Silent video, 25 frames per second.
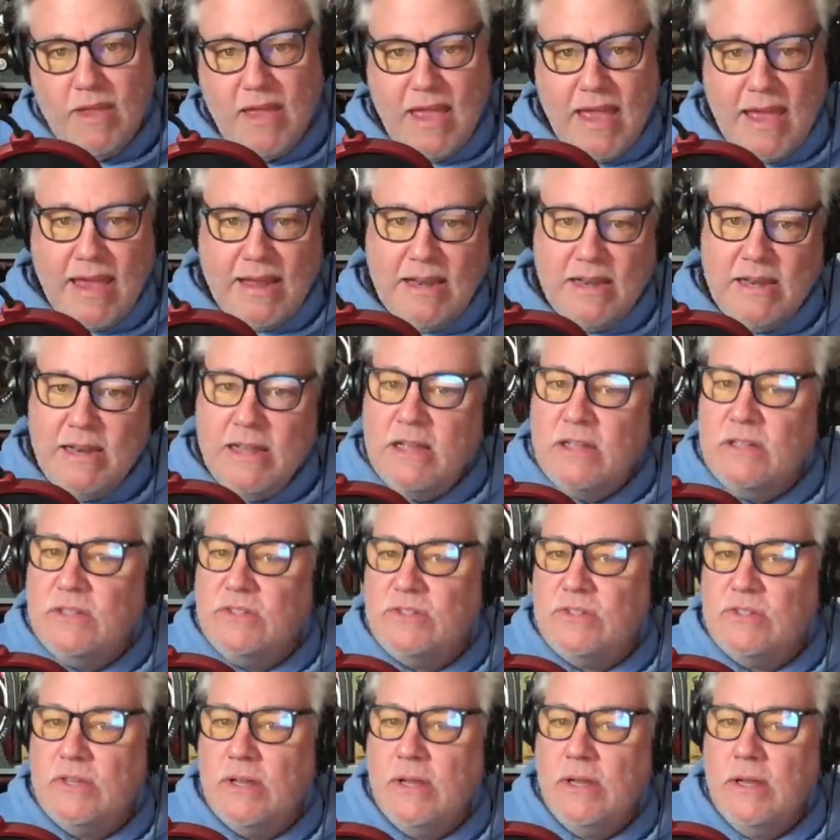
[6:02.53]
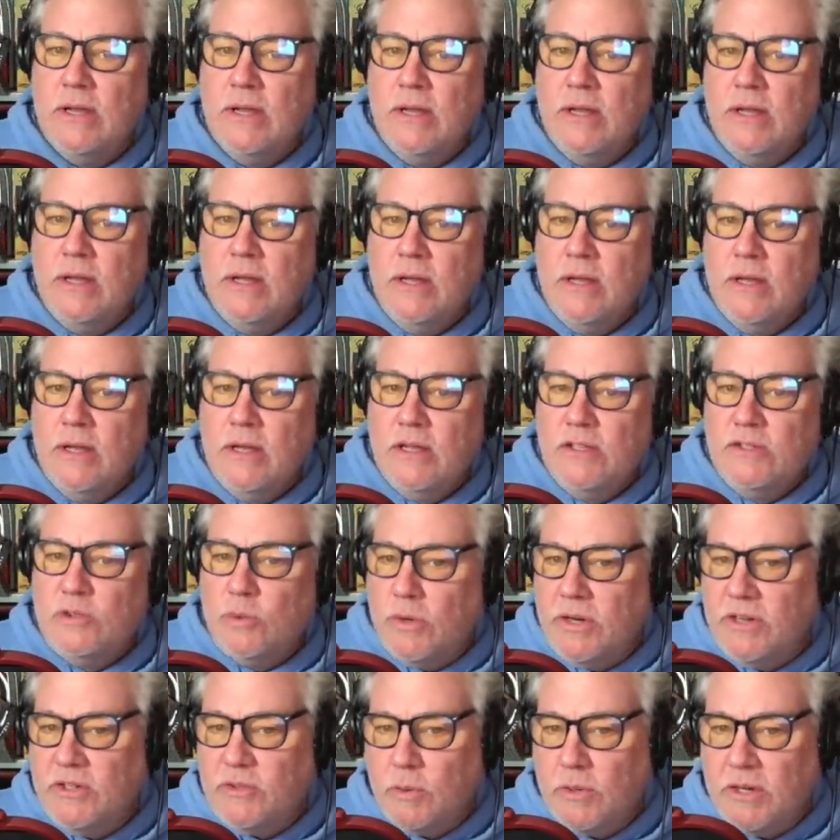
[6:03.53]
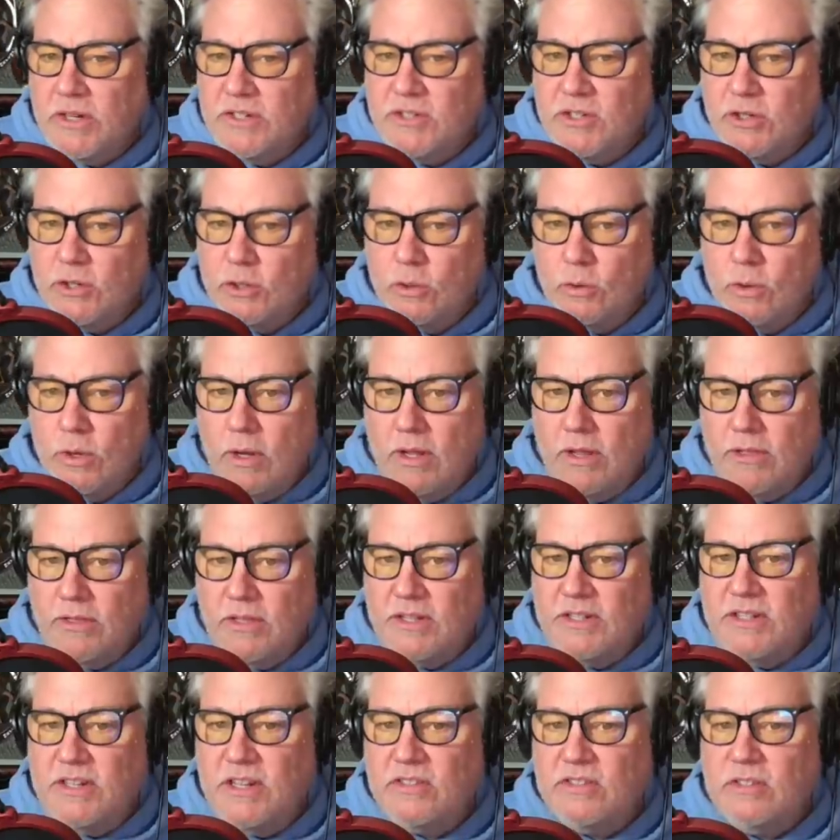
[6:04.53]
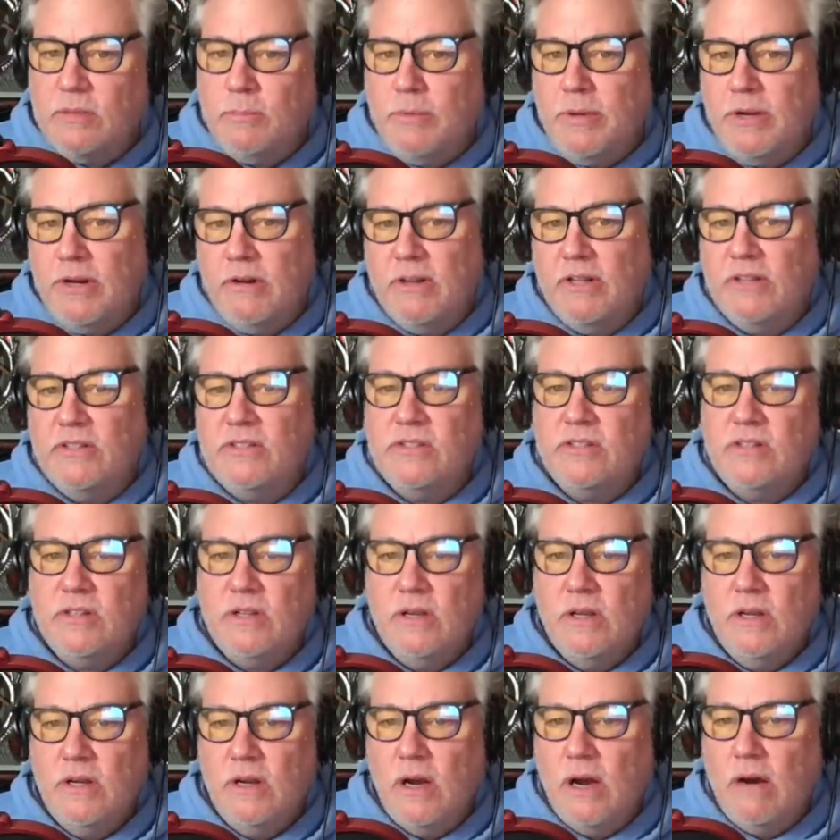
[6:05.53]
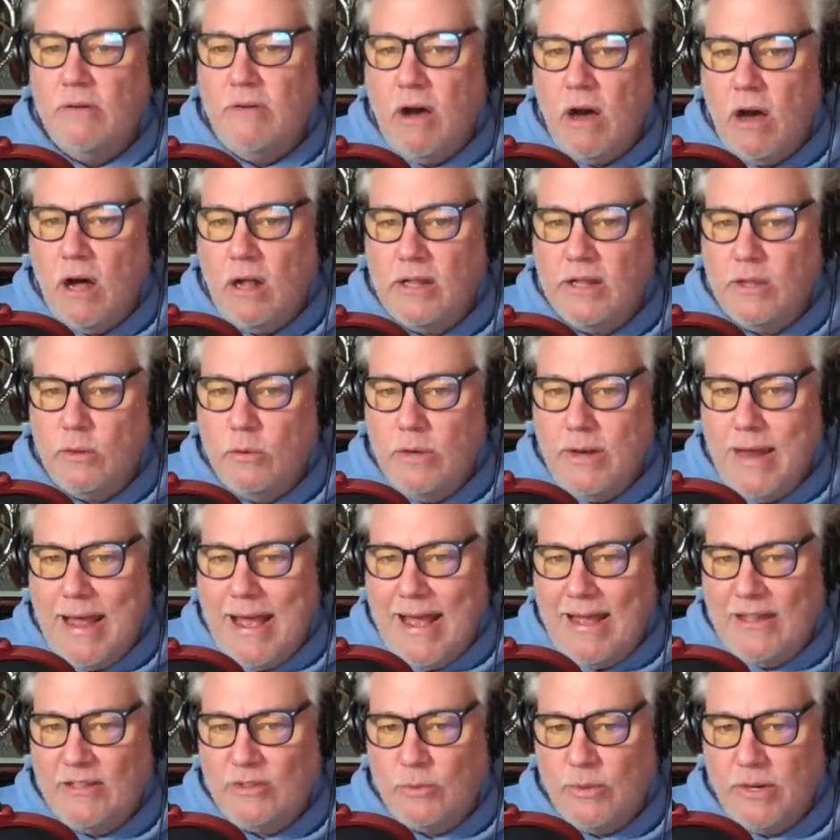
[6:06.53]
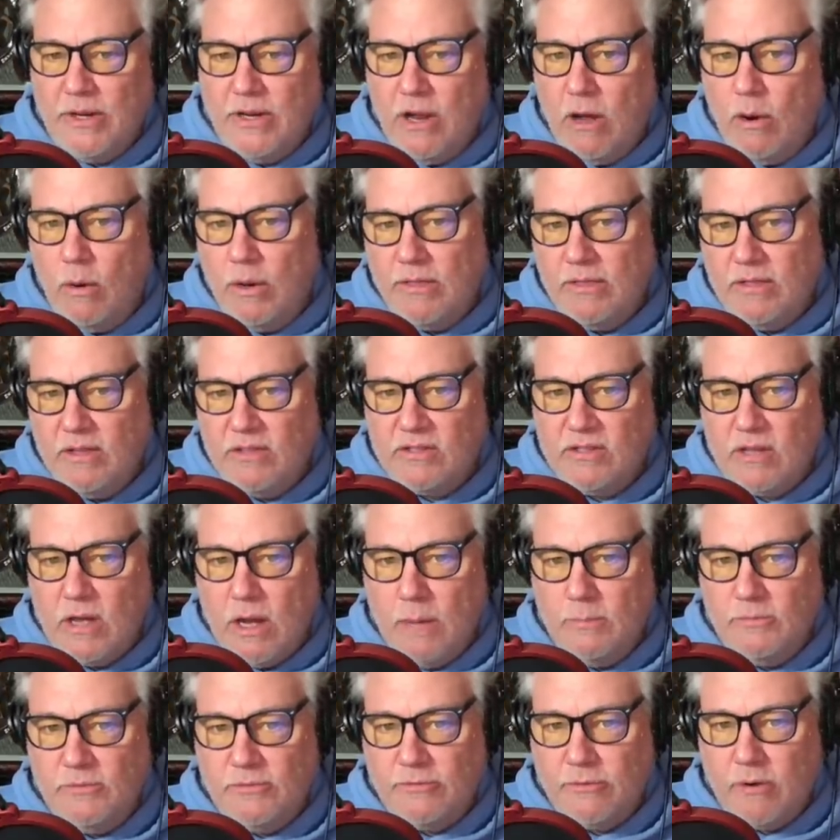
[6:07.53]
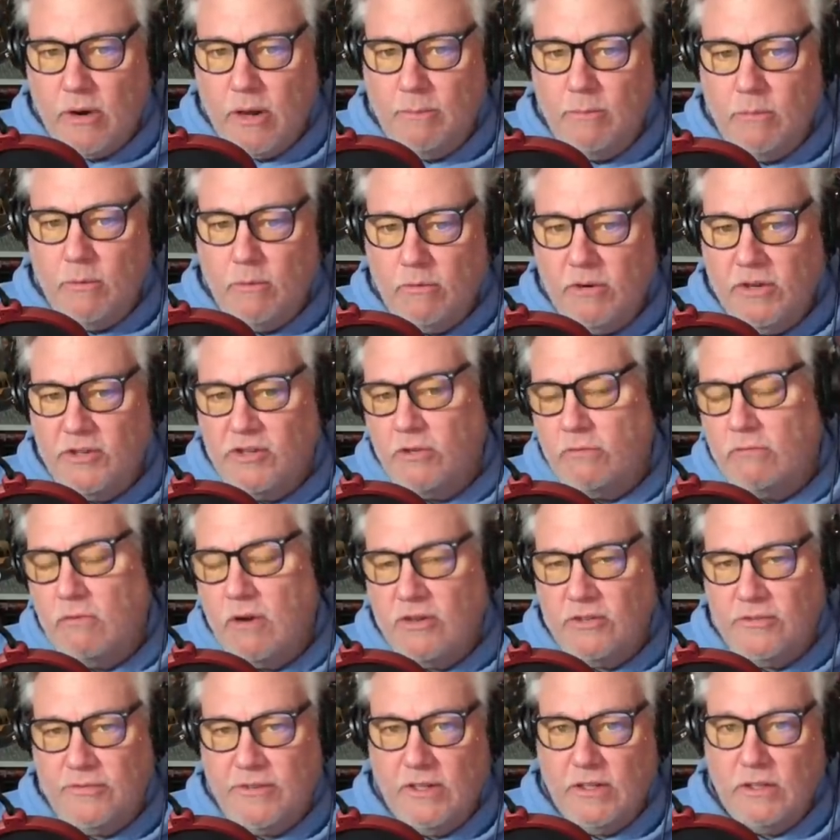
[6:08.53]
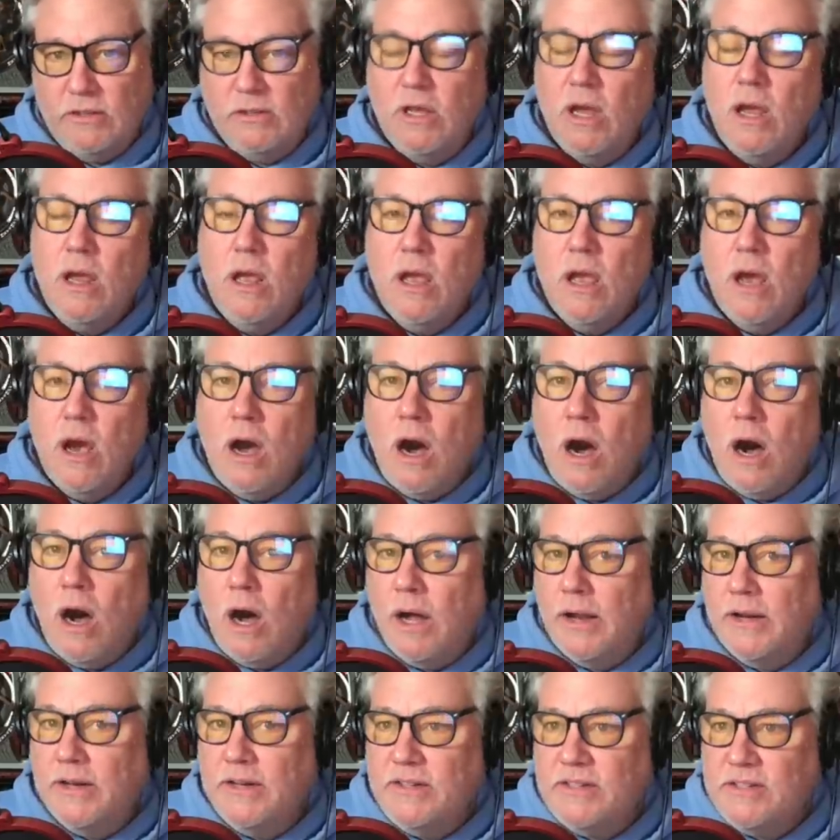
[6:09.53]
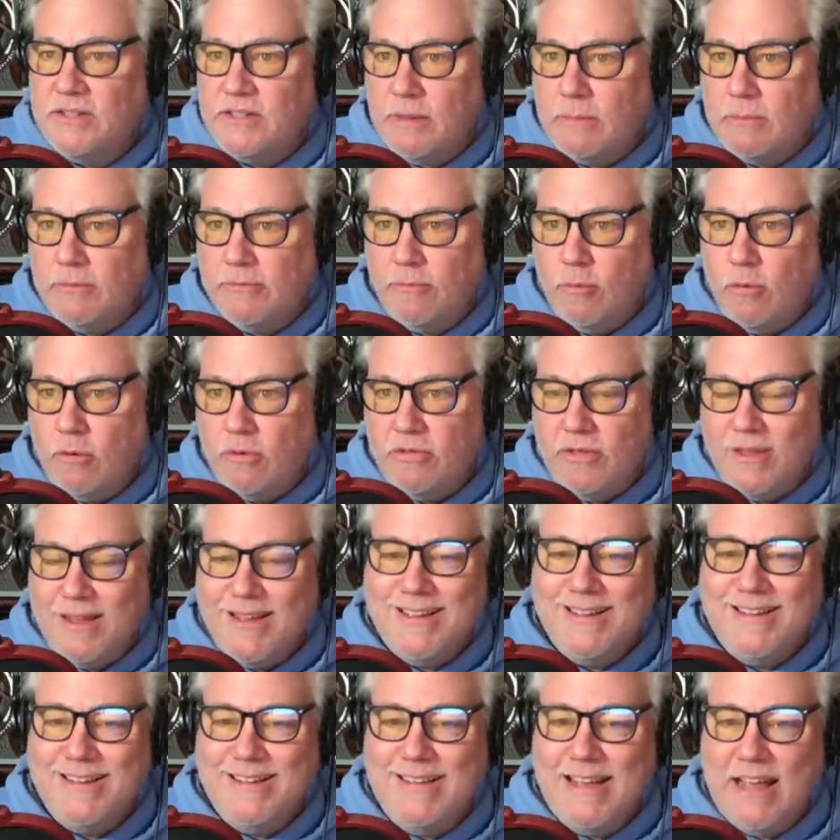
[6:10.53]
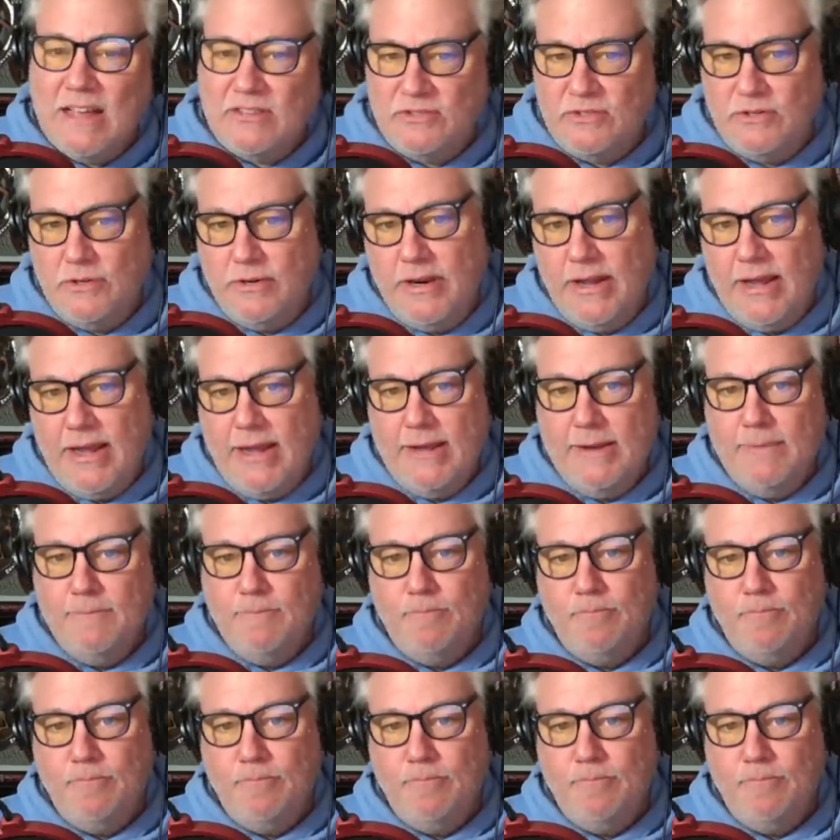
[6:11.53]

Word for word: And it is 2022, The Disappearance of Hollywood as We Know It. This comes from Richard Rushfield on December 4th, yesterday.